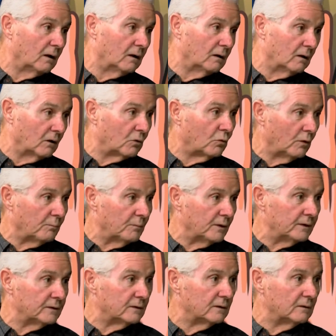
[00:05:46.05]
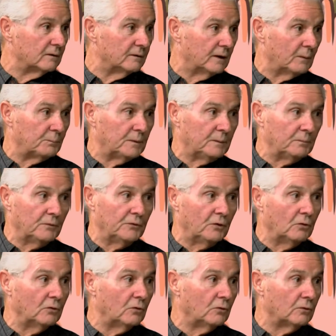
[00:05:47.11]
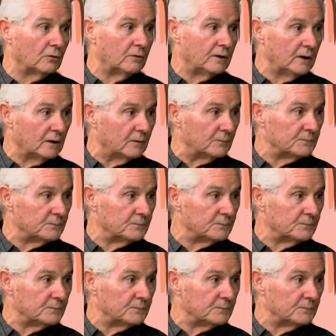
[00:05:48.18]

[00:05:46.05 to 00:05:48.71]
equipment that people no longer need.